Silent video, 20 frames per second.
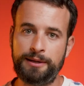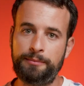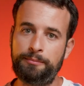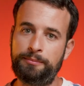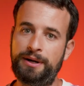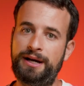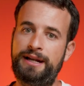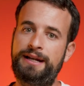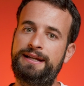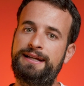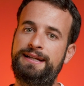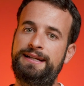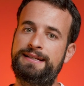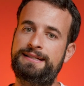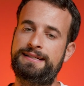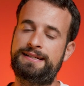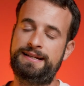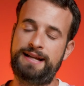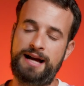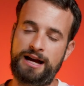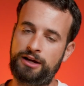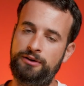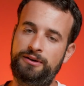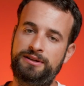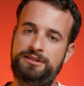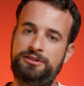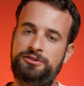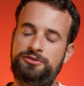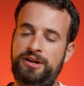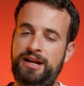but it is not
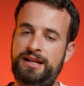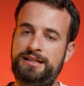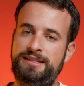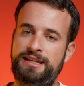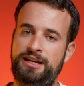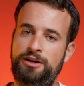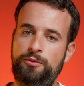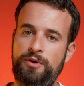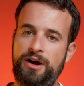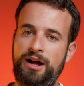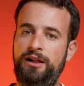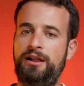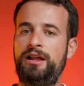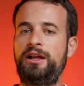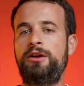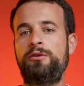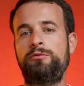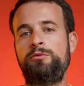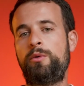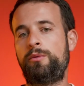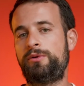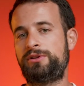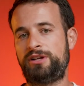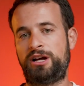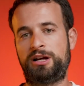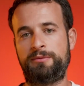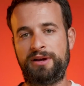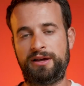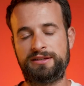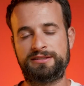going to translate well when we're
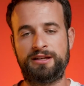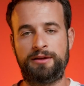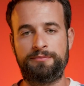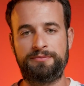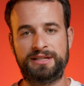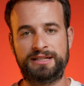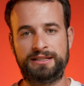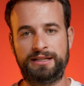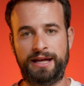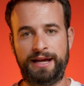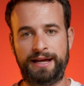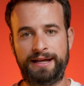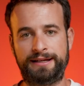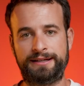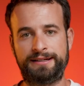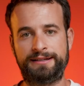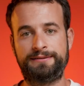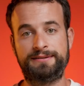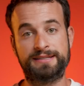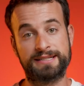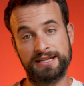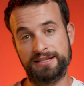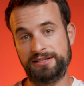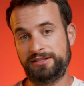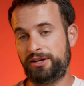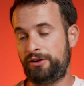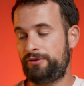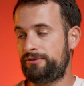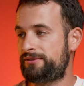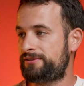talking about something like skin
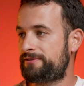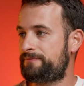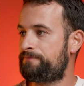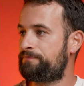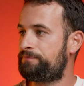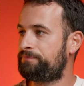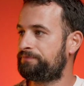tones.